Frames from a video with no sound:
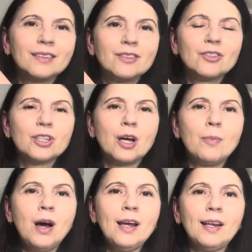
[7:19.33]
So
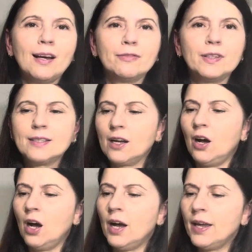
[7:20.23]
my Lovies,
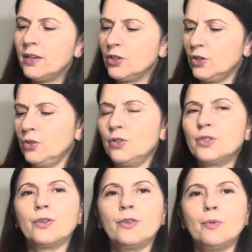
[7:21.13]
I
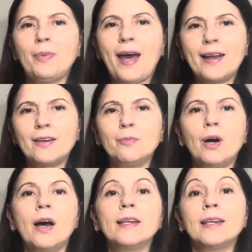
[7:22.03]
use the pattern
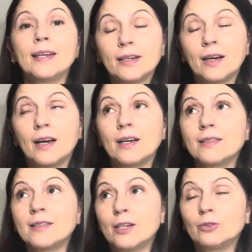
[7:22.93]
by
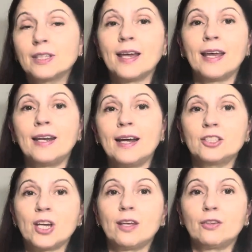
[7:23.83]
Zelda
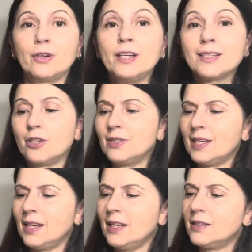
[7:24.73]
NRJ3, so
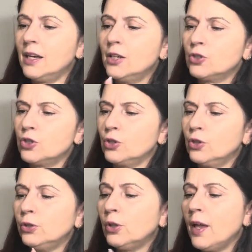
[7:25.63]
Z's
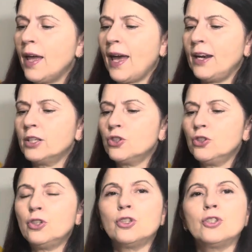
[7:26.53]
tutorial, and I do
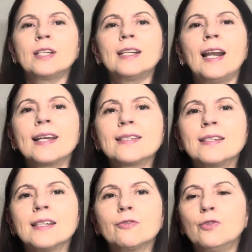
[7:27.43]
use an
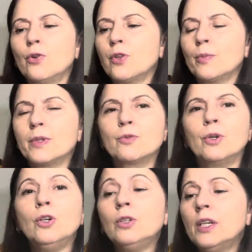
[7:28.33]
elastic for them as
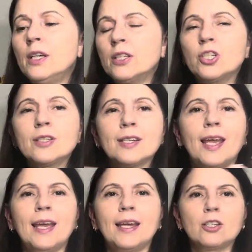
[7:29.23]
well. So just a
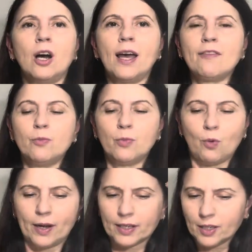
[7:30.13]
hair tie. I haven't brought
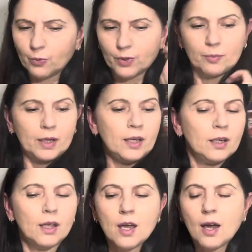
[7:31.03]
one here with me,
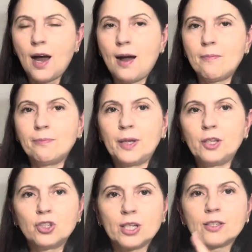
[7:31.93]
but
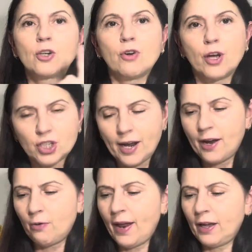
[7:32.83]
you just crochet
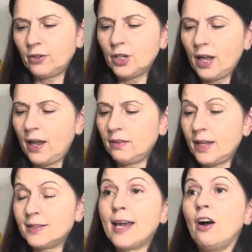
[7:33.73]
around it, and
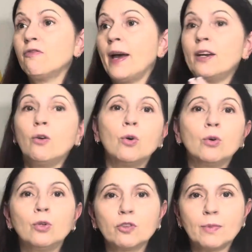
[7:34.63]
that's how I've made
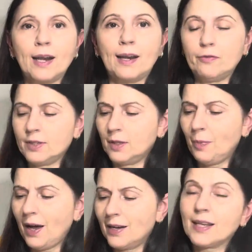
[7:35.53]
all of my Lovies in the
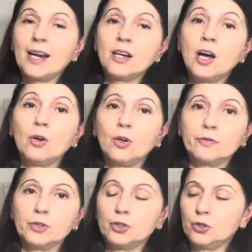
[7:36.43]
past, and I know a lot
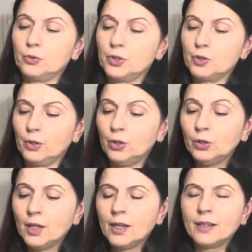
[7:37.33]
of you do as well.
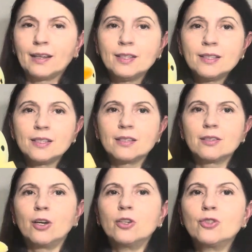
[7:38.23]
Now this is
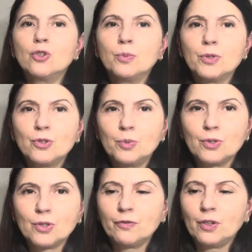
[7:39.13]
so super, super
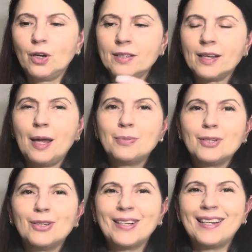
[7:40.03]
soft, guys. I
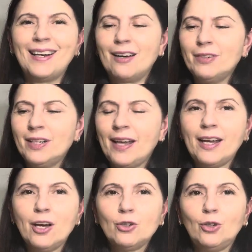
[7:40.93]
absolutely love it, and
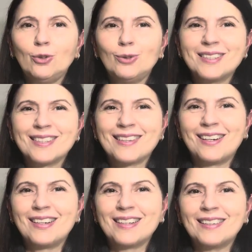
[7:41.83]
how cool is it
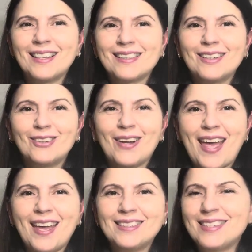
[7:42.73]
that I can get the little
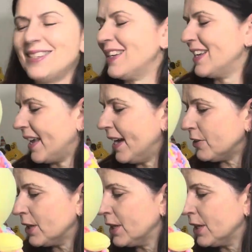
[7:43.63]
hands sticking out?